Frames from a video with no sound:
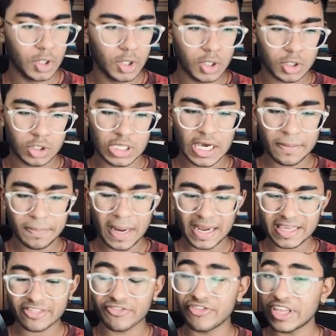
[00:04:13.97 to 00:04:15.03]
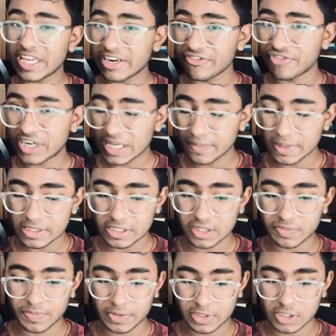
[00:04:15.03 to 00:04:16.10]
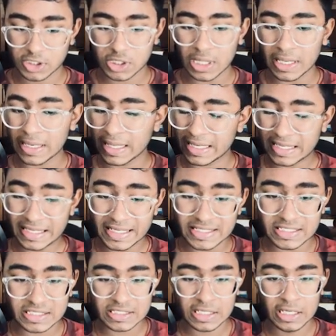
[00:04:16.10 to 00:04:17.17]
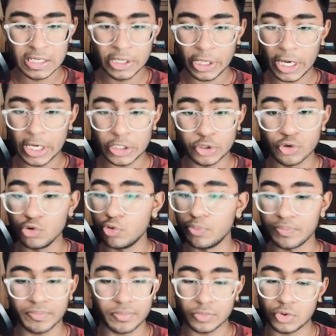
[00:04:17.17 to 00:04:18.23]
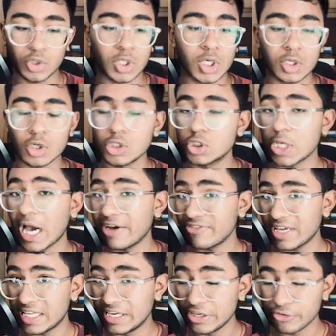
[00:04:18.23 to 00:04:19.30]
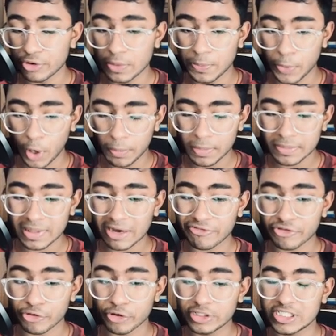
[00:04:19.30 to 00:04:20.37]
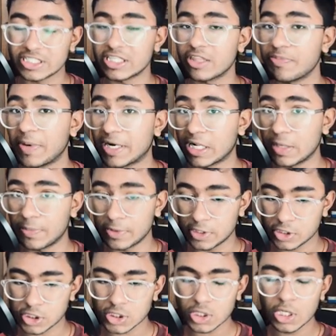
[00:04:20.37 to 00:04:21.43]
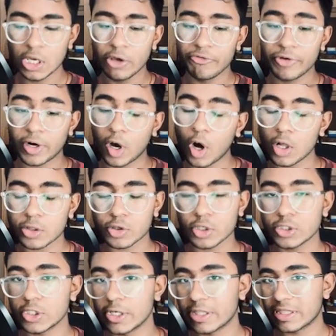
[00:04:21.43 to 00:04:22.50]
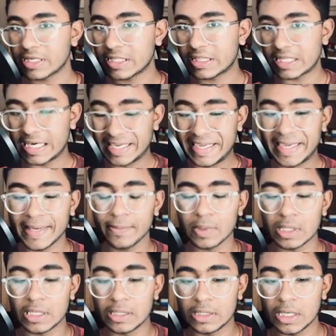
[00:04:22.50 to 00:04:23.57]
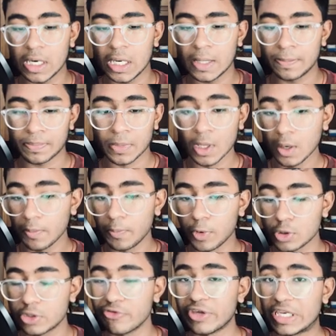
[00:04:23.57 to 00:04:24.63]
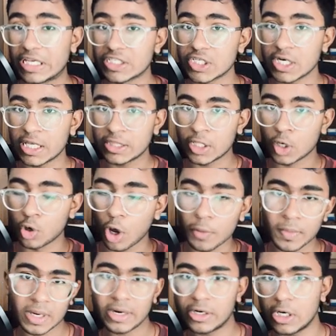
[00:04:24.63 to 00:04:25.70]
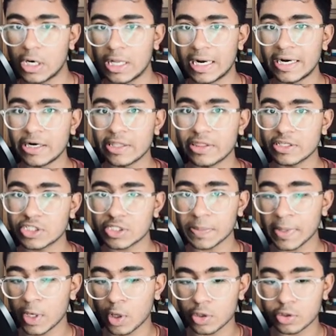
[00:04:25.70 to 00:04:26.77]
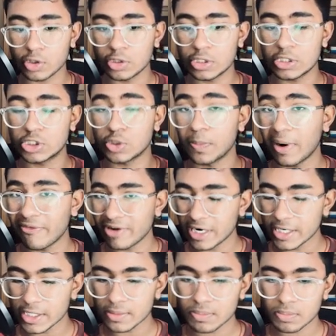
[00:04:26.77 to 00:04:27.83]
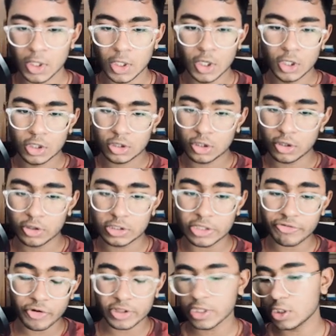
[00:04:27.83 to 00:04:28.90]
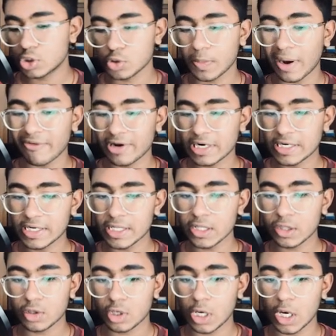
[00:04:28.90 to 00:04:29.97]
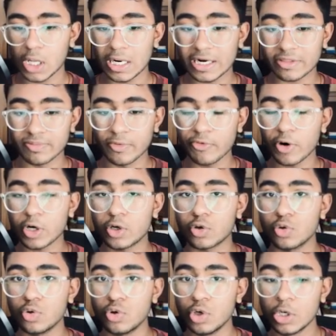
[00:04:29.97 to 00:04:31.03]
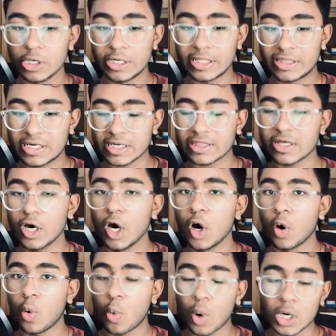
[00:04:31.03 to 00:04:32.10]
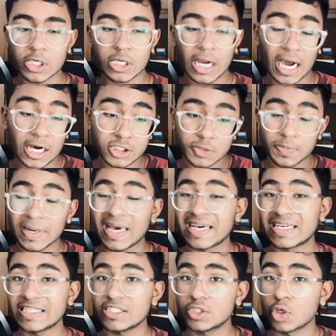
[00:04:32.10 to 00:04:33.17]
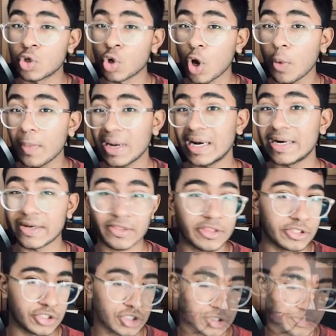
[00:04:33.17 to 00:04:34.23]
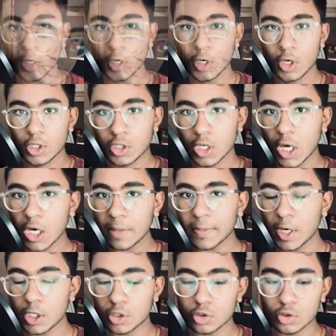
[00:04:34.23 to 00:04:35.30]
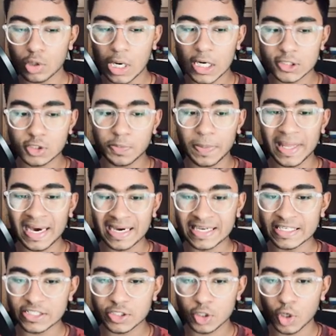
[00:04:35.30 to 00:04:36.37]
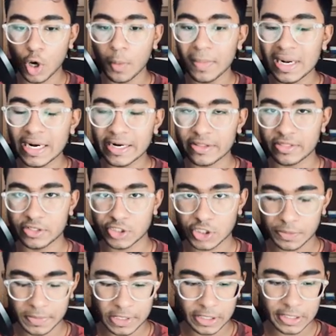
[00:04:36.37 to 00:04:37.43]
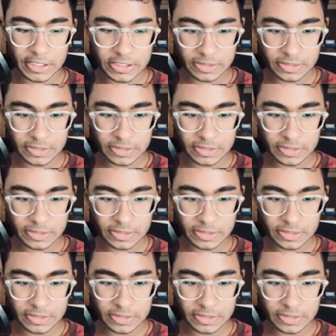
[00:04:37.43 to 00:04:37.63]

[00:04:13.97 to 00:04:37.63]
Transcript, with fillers: So yeah, black is very comfortable in this position, and I guess uh, you, you're not going to have any real problems after reaching this particular position. We're also going to discuss a game in um, both the variation in the normal uh, London system and also in the Jobava London. So this was the Jobava London, so now let's move on to discuss what how to play against the normal London system. So now coming on to how to play against the normal London system here.